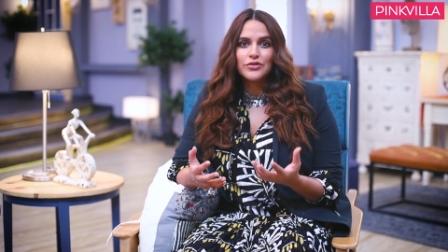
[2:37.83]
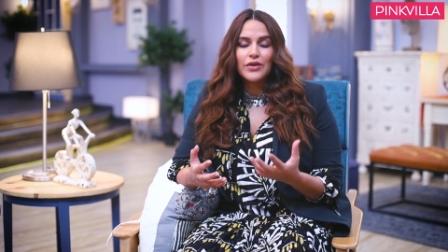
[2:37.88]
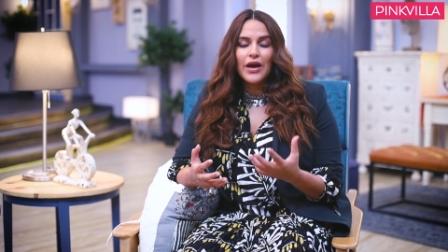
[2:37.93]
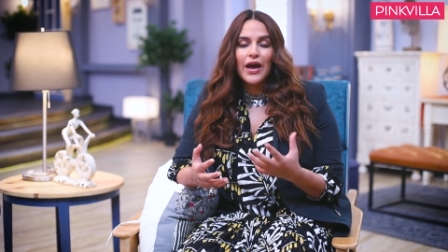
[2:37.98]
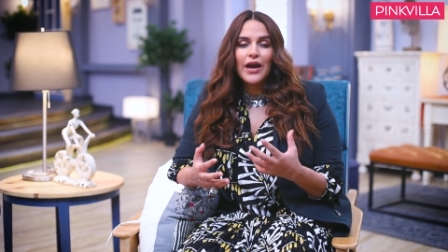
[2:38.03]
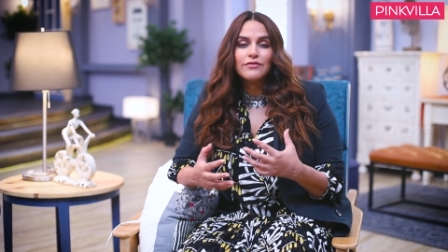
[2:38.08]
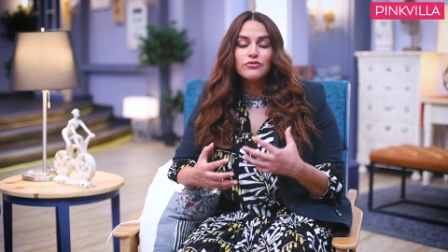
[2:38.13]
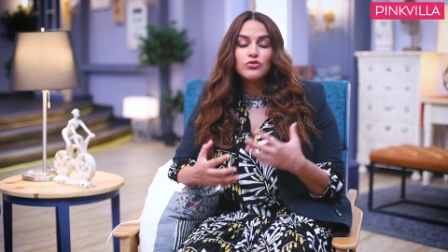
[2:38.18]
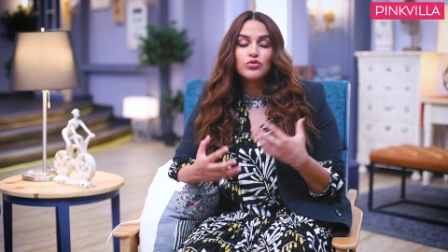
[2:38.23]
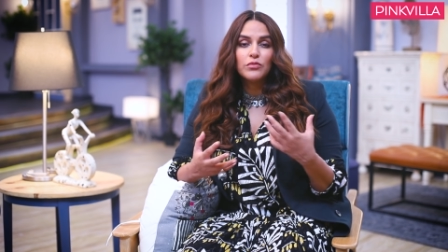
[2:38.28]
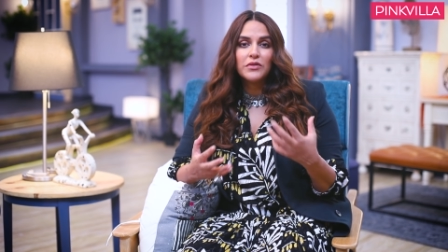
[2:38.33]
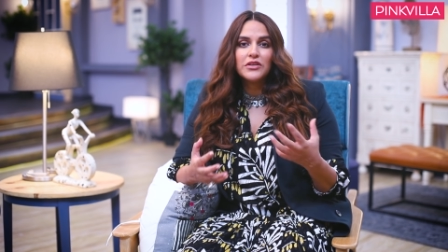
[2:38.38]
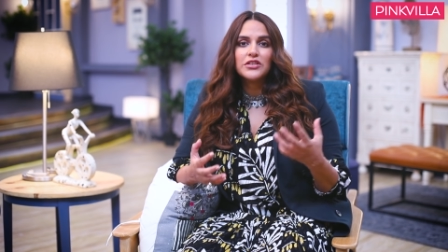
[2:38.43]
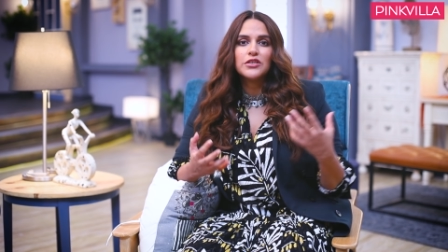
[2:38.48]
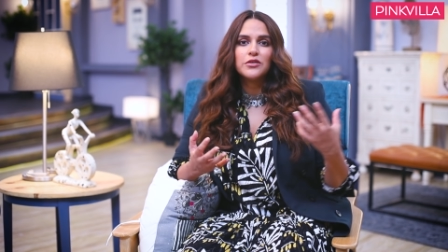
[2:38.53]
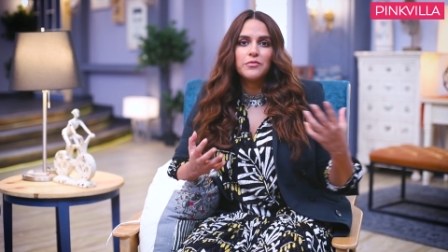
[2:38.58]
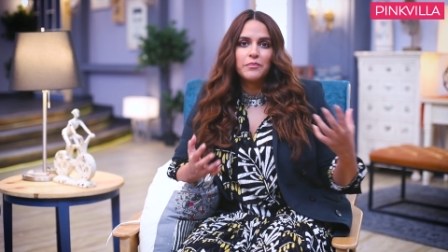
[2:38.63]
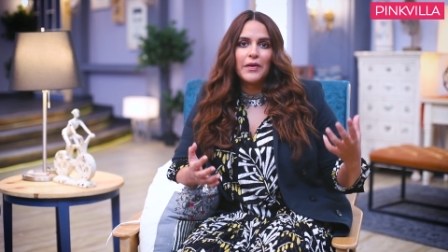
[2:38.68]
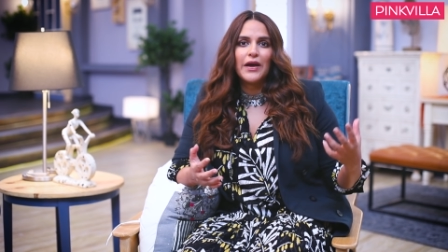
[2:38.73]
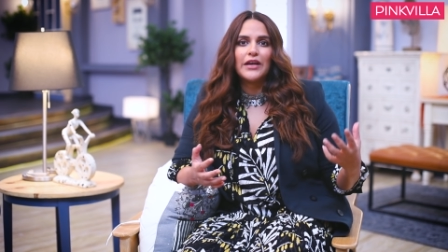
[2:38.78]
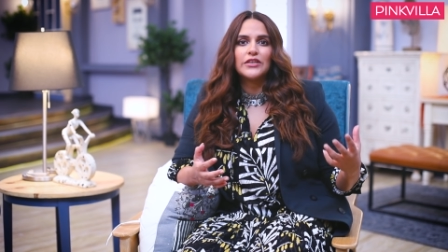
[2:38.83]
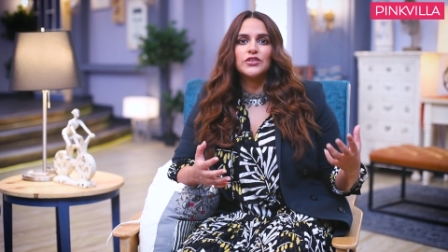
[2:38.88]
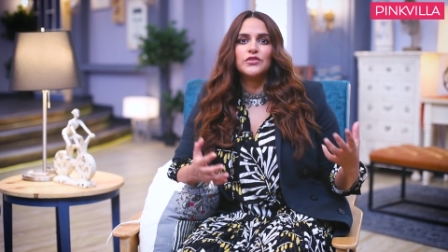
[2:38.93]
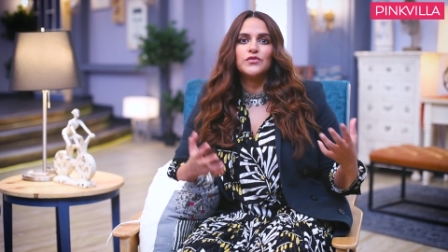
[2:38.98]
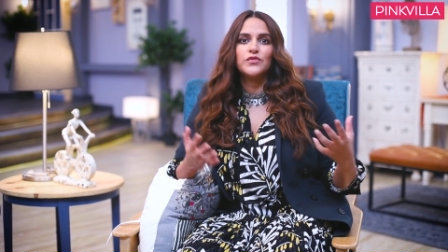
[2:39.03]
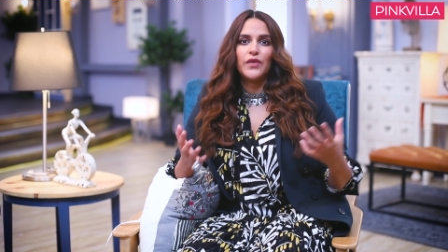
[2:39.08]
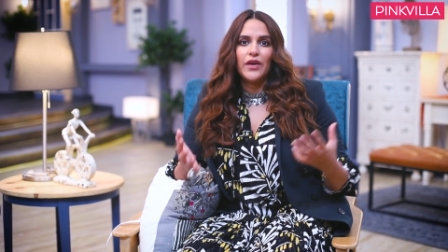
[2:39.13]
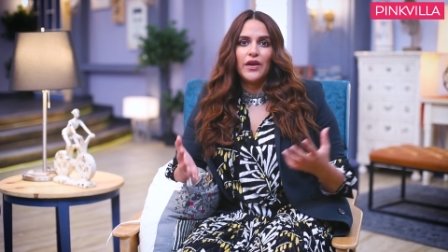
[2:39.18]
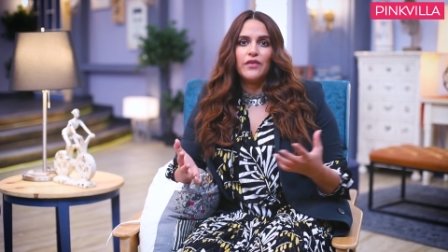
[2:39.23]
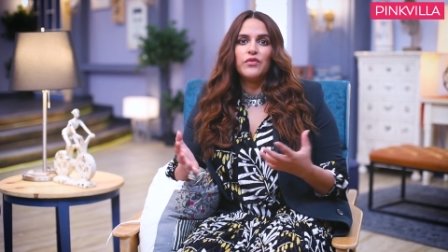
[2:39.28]
So I have so much
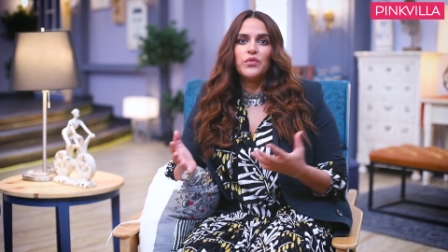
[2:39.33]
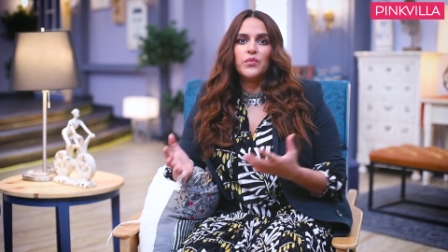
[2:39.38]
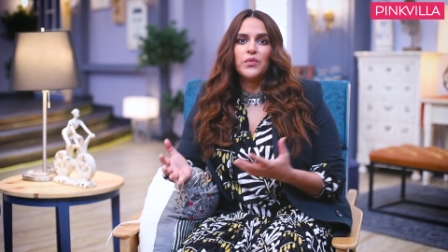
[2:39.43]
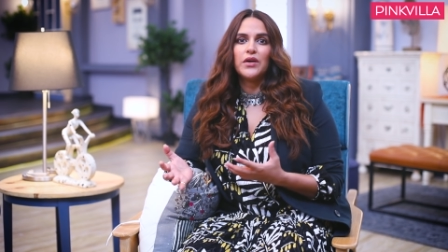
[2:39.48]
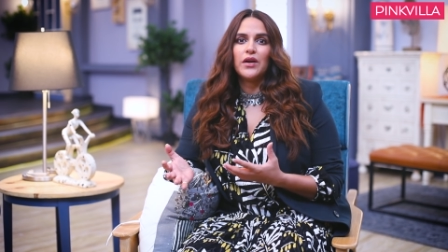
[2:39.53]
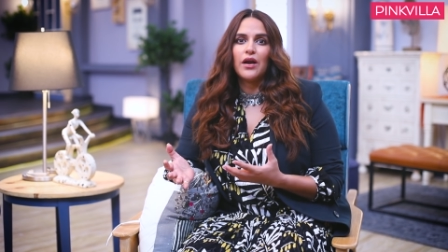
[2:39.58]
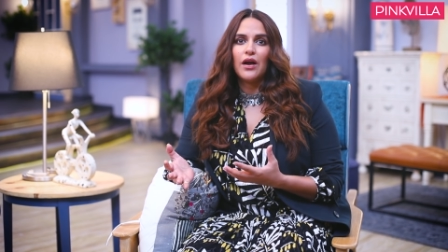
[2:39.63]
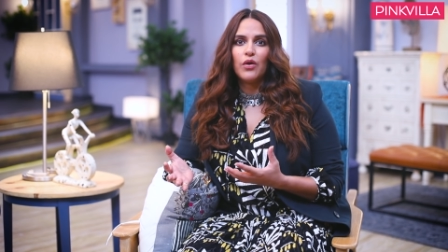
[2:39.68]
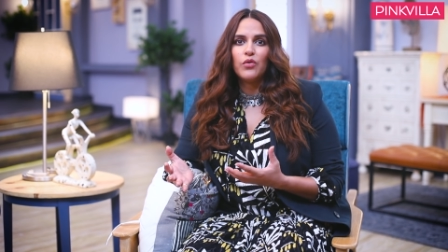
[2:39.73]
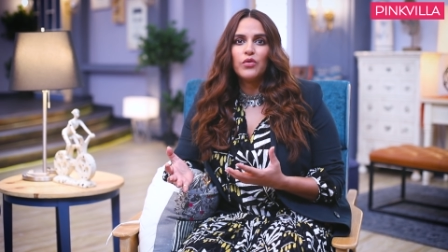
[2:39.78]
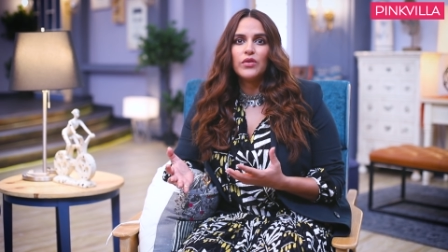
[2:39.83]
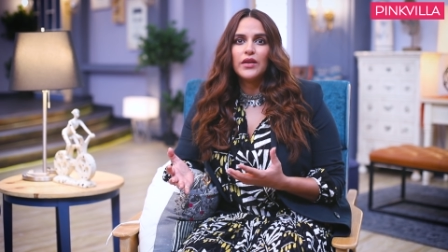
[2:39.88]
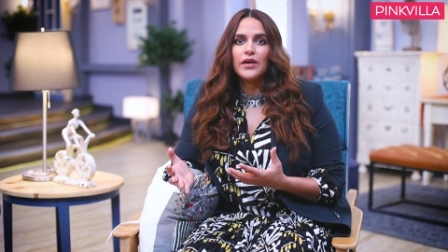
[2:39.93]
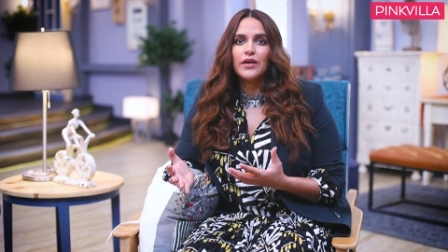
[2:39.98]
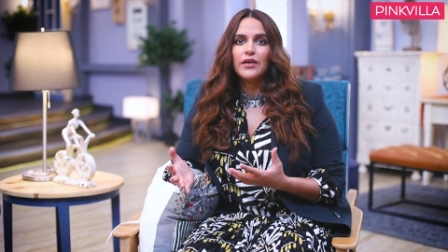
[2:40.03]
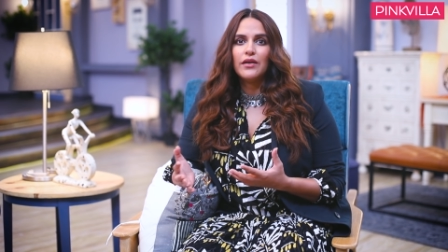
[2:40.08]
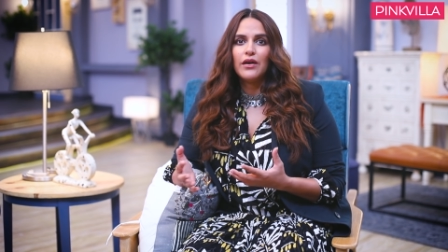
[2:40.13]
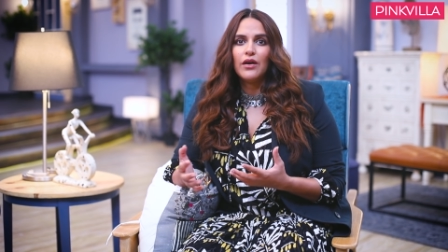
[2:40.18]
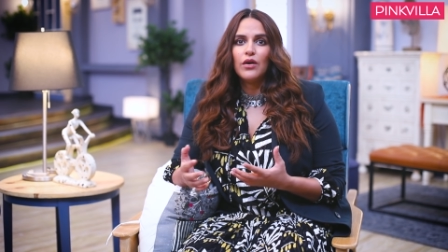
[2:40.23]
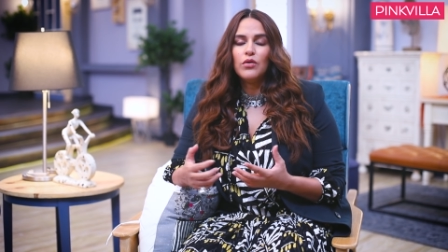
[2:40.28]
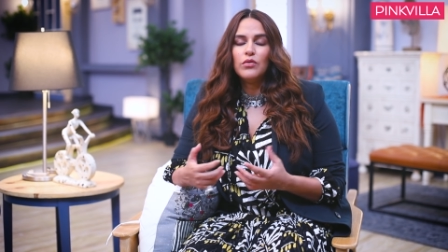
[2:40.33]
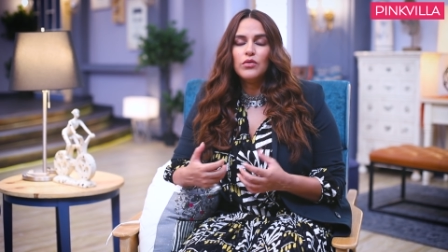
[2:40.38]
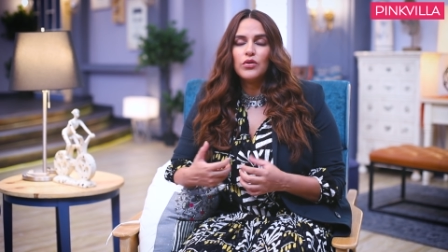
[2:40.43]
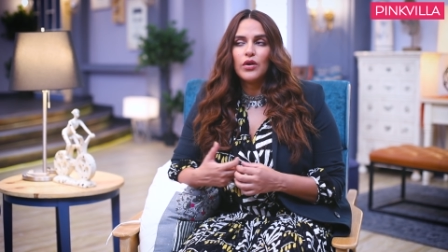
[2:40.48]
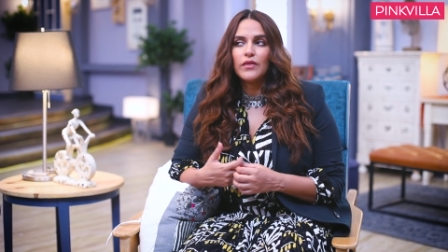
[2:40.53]
compassion for everyone out there now.